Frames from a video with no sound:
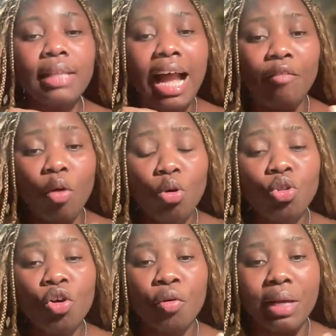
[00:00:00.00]
I've
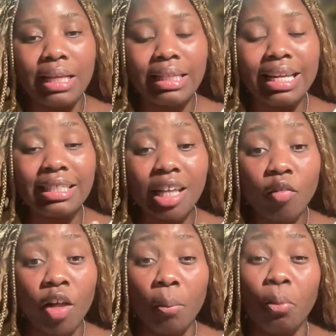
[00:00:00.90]
also created a
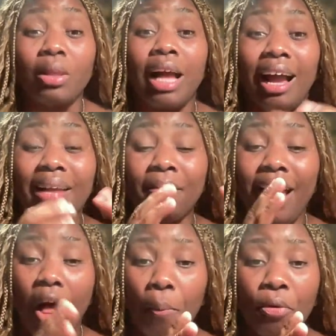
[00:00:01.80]
self-help book that can
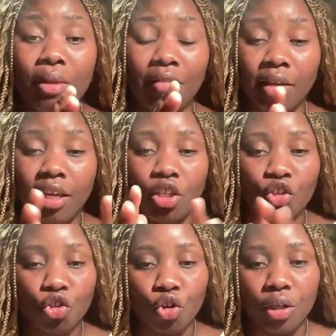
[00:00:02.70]
help you navigate
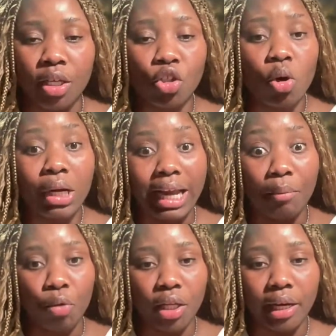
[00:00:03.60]
this journey. It's called
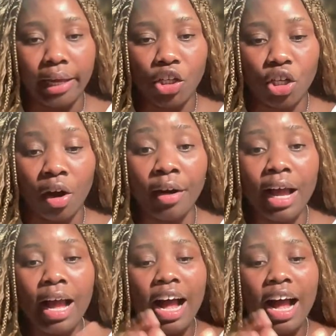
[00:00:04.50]
Like Mother, Like Child.